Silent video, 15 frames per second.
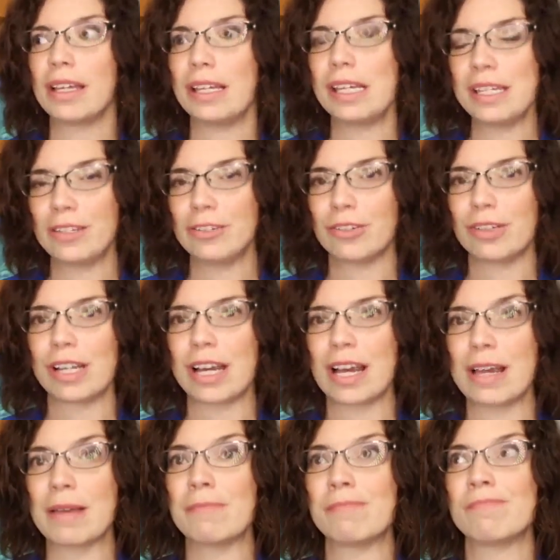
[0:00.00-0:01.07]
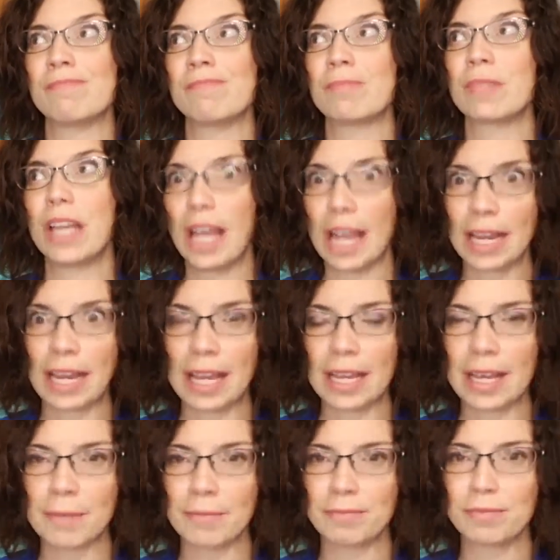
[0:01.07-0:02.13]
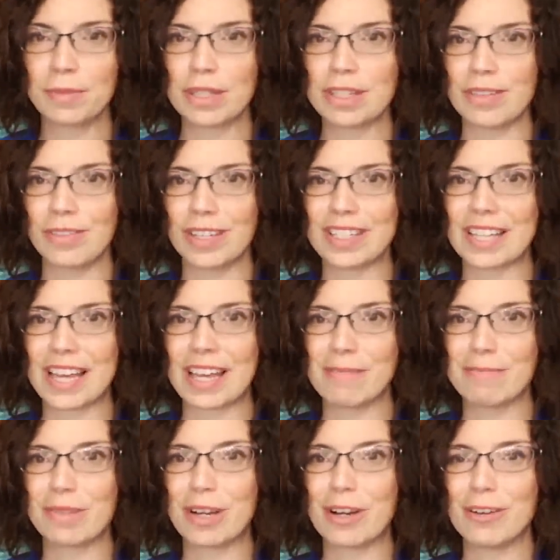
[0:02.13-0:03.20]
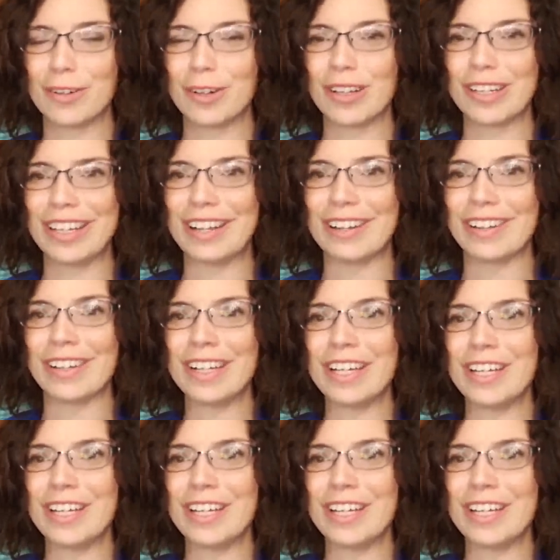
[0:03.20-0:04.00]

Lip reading: Eastern time, 8 a.m. Pacific time over on here.